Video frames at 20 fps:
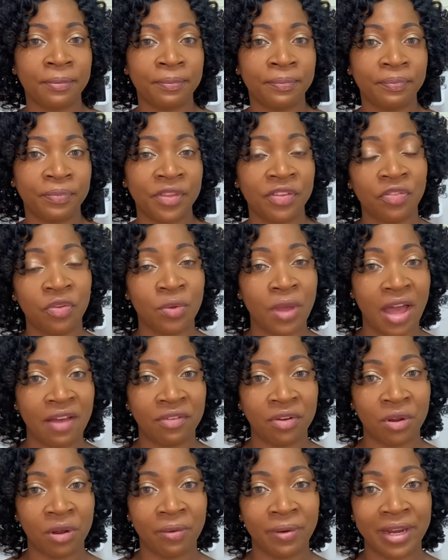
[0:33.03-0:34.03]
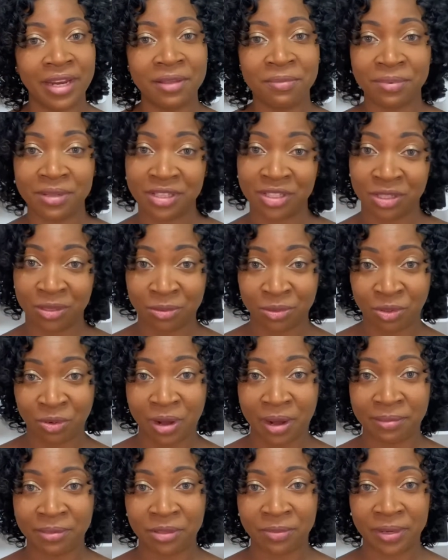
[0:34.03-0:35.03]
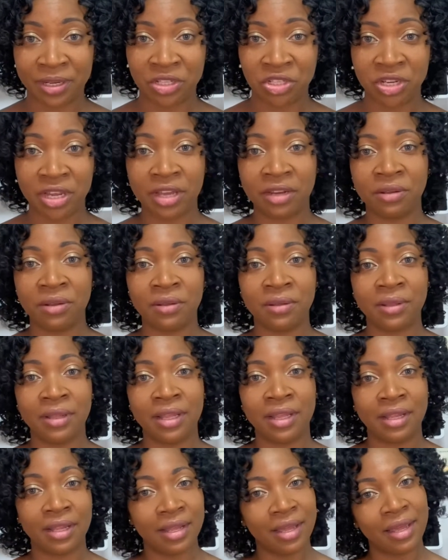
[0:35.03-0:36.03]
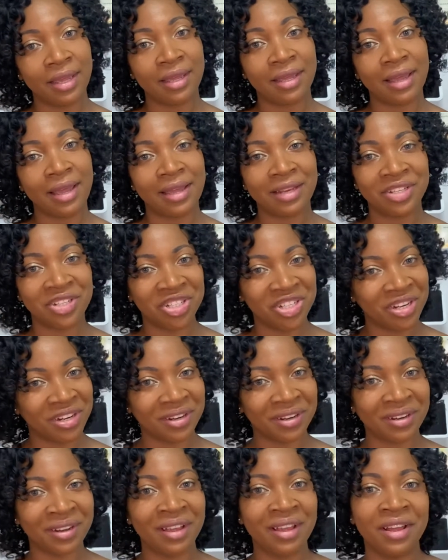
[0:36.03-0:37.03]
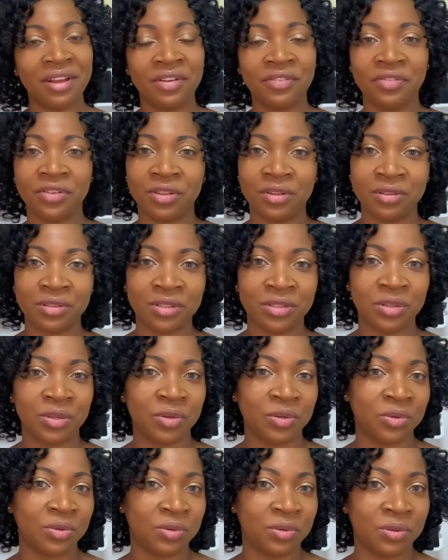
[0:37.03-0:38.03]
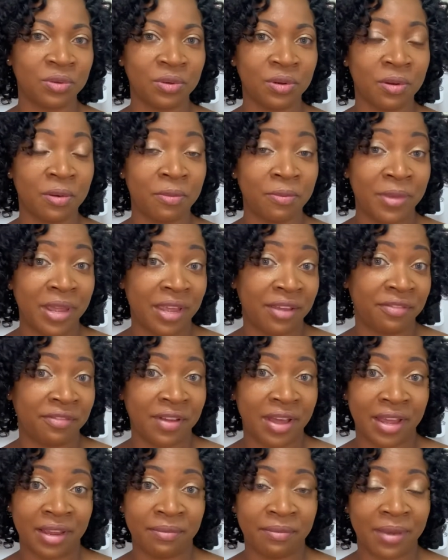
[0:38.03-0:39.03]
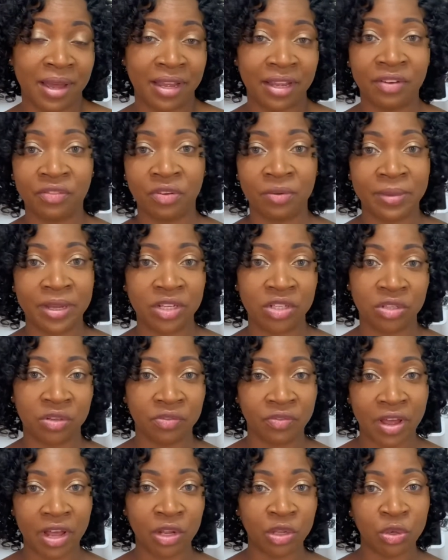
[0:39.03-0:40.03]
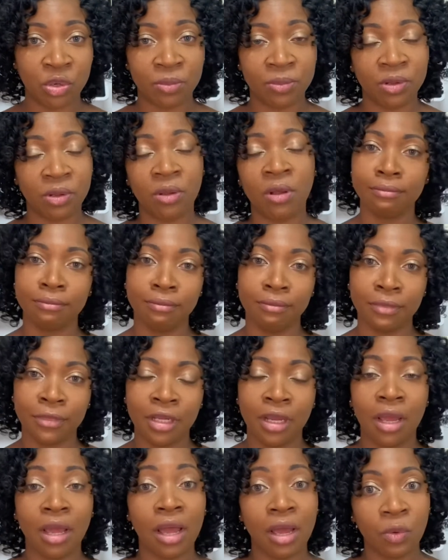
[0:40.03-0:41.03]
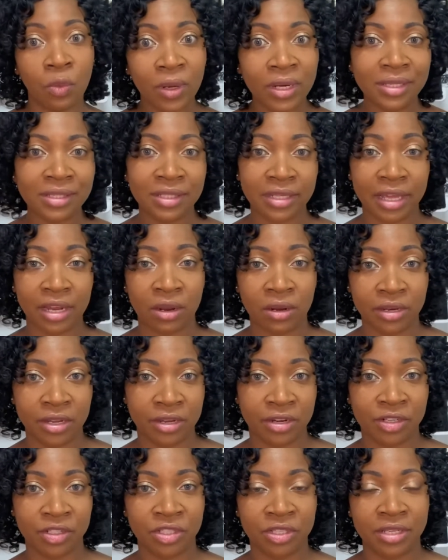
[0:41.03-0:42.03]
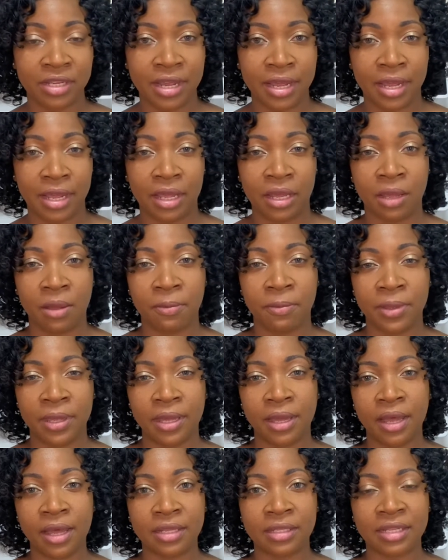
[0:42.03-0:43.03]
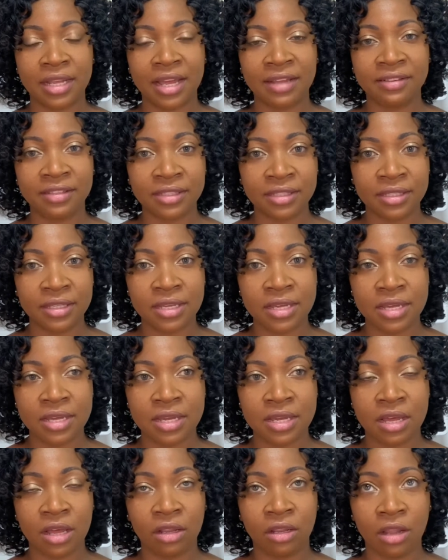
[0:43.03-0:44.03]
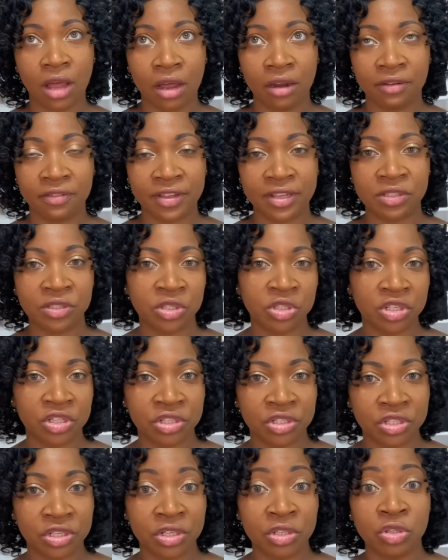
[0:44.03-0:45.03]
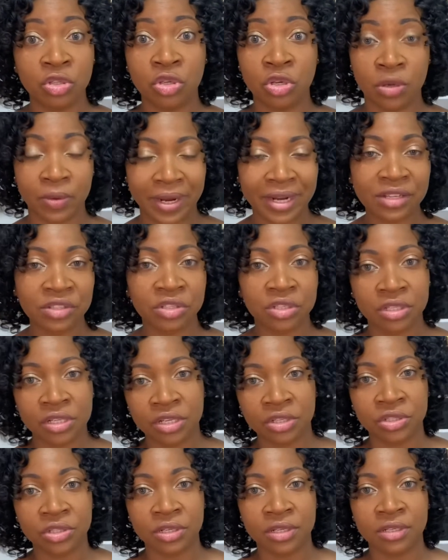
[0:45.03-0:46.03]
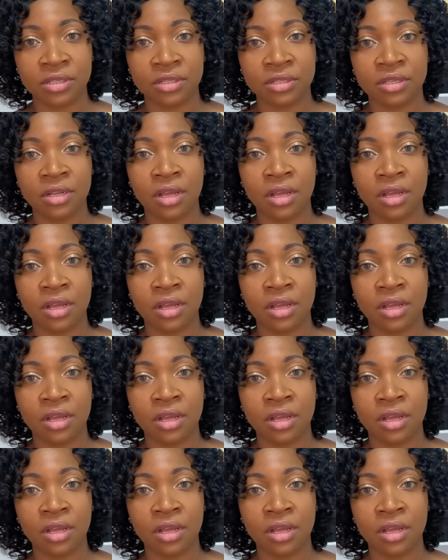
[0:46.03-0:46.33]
If you haven't already, please subscribe to my channel, like and share for those who may find my information valuable. I wanted to get on here today because I see a lot of estheticians, newer estheticians,